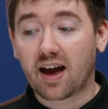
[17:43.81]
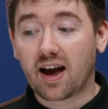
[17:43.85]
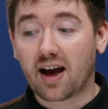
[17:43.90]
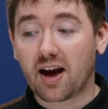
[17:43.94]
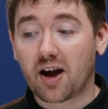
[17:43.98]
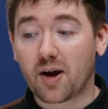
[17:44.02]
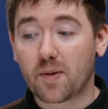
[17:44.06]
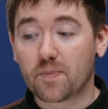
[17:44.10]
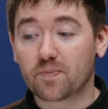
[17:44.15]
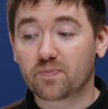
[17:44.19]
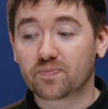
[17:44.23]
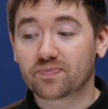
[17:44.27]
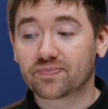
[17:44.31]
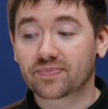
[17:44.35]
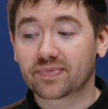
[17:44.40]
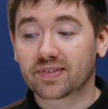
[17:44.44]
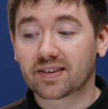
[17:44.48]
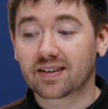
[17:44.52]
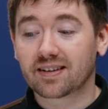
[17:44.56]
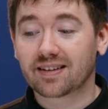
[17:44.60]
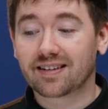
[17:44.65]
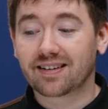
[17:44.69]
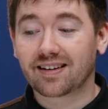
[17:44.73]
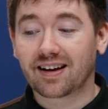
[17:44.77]
um,
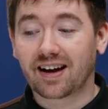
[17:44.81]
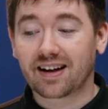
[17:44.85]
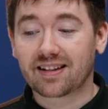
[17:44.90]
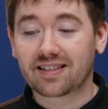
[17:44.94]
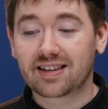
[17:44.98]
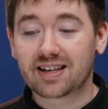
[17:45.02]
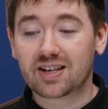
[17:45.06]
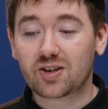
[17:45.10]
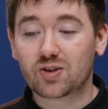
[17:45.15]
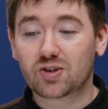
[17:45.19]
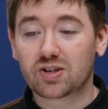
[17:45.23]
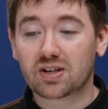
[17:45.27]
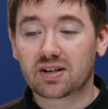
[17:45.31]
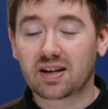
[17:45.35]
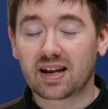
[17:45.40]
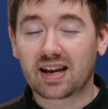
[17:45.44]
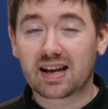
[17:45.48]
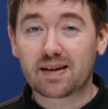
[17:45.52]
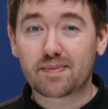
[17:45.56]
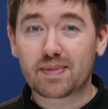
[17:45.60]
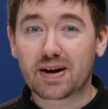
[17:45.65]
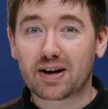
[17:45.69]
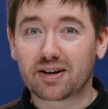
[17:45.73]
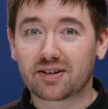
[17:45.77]
I think you should
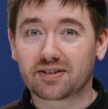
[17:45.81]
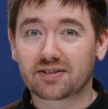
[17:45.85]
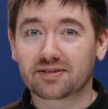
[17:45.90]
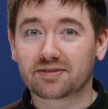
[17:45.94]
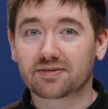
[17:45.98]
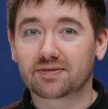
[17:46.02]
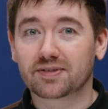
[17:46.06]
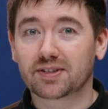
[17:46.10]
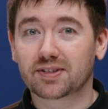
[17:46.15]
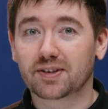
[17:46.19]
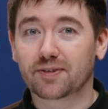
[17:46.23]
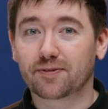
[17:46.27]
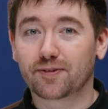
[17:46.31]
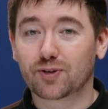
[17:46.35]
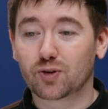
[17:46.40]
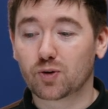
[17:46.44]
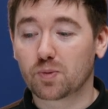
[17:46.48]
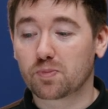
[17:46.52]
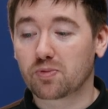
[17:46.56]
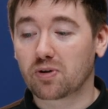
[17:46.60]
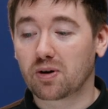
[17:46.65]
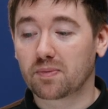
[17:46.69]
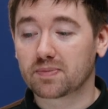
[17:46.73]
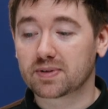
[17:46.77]
email the Fluid
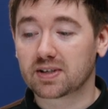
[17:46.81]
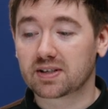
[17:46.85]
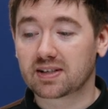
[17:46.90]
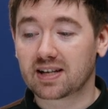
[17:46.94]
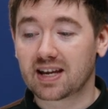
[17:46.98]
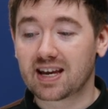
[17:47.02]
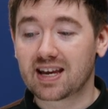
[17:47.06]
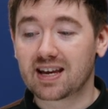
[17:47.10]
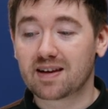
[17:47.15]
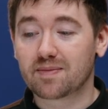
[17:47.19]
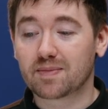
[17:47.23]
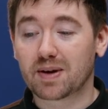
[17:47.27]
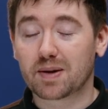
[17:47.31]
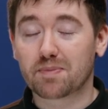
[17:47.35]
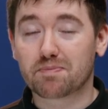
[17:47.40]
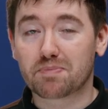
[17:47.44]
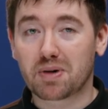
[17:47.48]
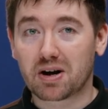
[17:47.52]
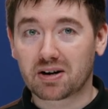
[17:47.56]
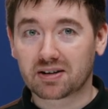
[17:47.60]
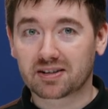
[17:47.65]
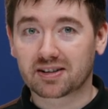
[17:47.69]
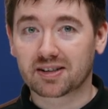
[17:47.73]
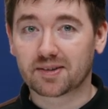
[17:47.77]
Prompter team and
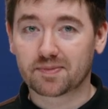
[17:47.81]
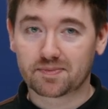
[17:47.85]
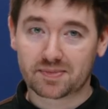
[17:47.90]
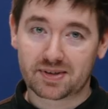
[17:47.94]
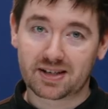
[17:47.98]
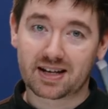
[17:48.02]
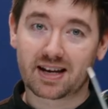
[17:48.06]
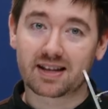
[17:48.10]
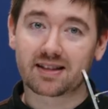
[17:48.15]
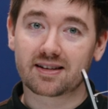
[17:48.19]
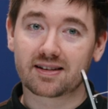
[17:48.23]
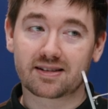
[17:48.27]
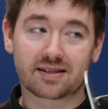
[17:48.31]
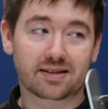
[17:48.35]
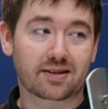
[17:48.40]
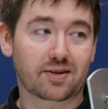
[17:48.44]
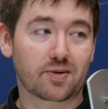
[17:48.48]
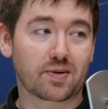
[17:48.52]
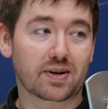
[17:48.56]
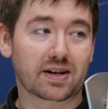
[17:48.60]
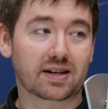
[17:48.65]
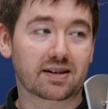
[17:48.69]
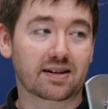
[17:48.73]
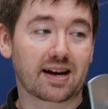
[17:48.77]
bug them to get this
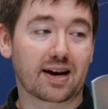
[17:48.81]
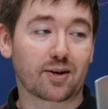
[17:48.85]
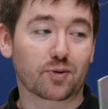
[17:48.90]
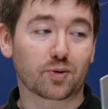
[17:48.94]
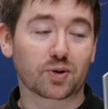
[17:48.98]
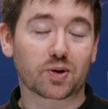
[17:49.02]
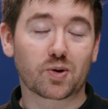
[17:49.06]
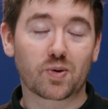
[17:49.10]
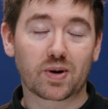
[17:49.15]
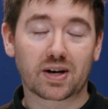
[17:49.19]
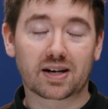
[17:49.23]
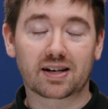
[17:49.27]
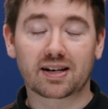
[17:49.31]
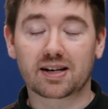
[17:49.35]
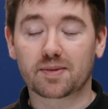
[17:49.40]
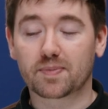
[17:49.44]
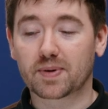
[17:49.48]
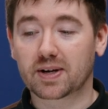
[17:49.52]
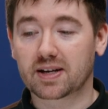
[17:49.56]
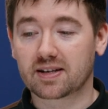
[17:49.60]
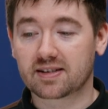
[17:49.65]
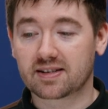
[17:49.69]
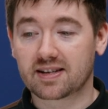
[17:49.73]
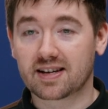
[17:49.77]
quick, out quickly
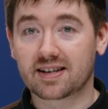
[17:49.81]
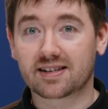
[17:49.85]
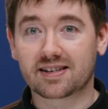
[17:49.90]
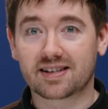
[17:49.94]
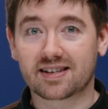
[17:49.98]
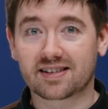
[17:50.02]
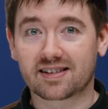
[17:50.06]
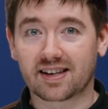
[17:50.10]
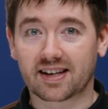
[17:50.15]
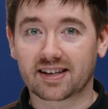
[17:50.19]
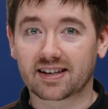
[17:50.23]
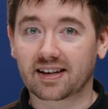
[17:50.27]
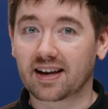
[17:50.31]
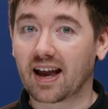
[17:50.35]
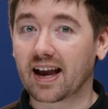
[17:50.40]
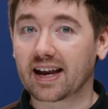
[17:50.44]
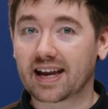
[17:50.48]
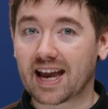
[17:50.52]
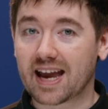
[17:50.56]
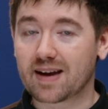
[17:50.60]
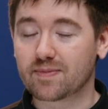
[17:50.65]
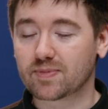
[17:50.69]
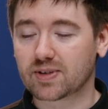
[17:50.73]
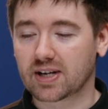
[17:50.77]
because this is like a
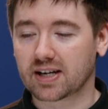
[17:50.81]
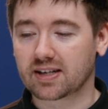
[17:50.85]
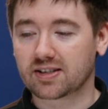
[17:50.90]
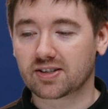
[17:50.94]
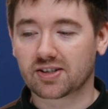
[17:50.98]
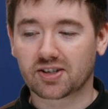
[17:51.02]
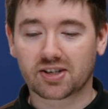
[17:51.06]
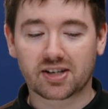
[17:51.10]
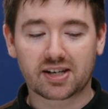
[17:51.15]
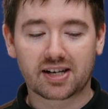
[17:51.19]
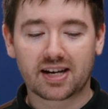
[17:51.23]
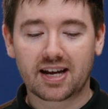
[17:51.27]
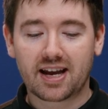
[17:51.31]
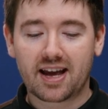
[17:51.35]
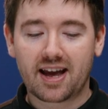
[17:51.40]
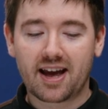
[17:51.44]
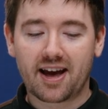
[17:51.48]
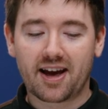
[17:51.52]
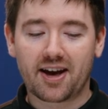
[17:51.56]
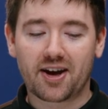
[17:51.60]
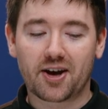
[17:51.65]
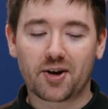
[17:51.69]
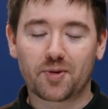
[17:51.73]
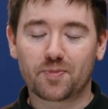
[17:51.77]
game changer
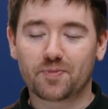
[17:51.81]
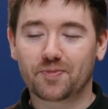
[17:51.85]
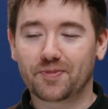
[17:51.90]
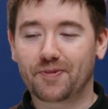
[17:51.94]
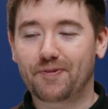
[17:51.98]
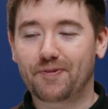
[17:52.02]
um,